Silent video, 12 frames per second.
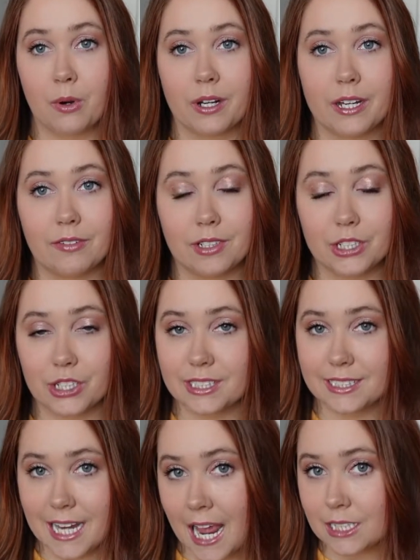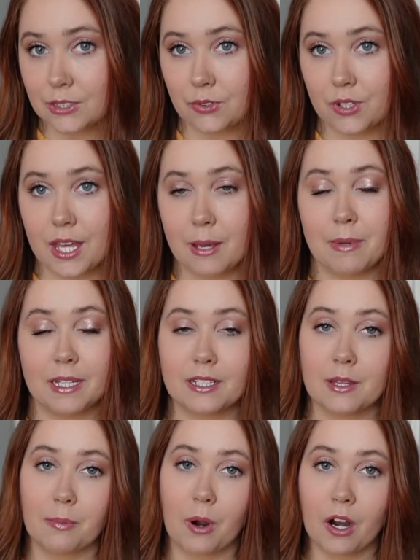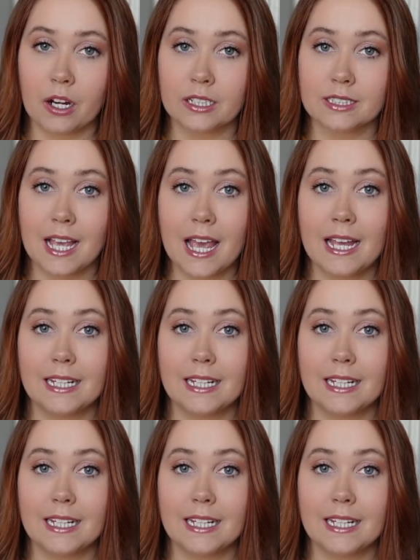or even just snacks for them into the parks,